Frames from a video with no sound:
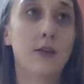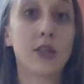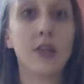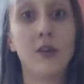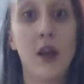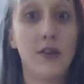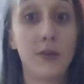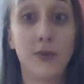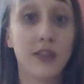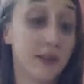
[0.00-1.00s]
Certain
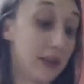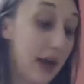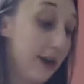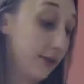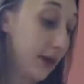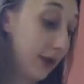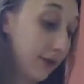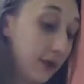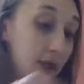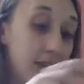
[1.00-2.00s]
other ones, I don't know.
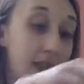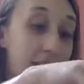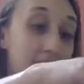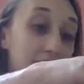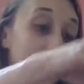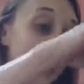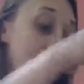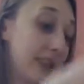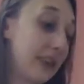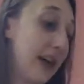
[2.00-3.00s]
You're going to have to
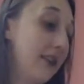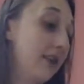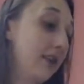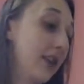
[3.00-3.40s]
just decide on